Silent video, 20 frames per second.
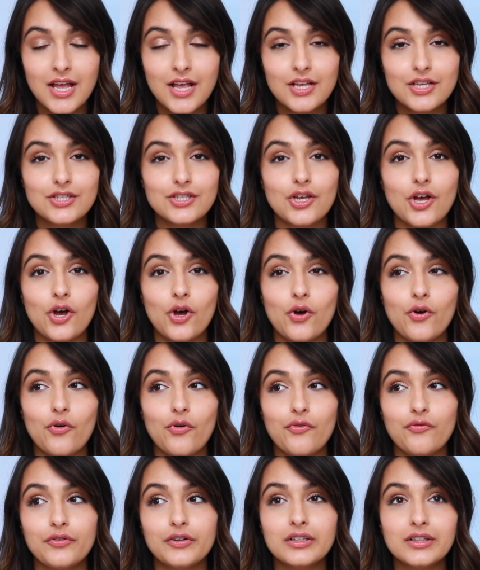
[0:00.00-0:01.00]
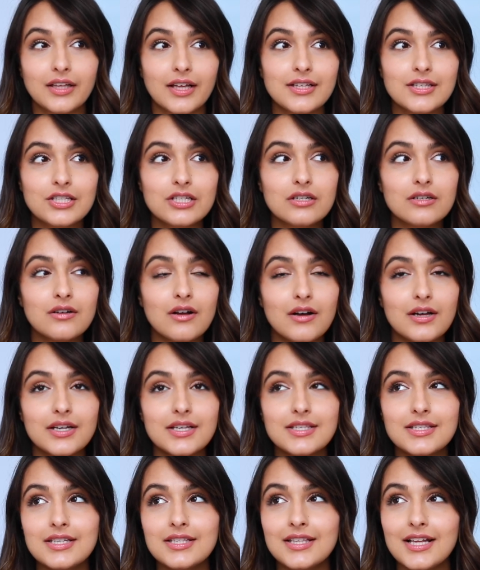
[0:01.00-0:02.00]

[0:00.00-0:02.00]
So for cleanser, honestly,